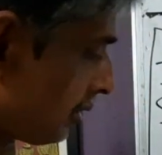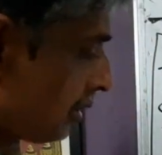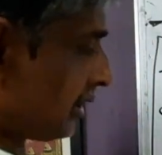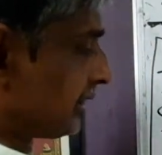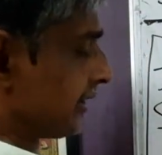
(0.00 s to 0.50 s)

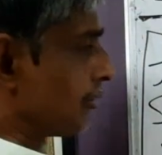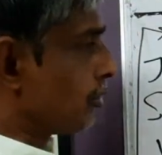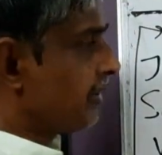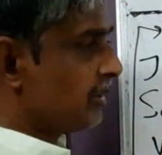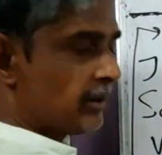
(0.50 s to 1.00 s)
Now here there are
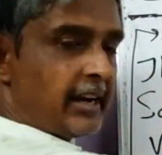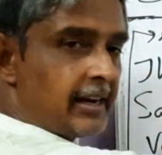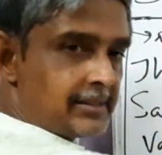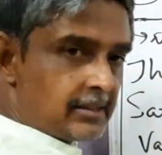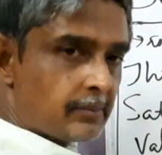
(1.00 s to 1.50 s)
no variable
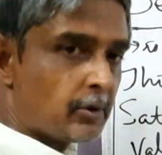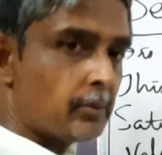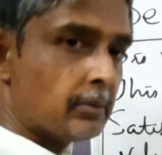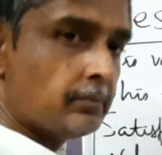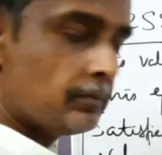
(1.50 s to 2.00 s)
angles in the
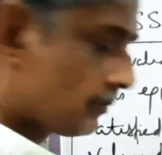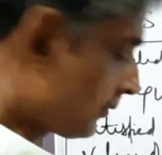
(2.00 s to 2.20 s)
problem.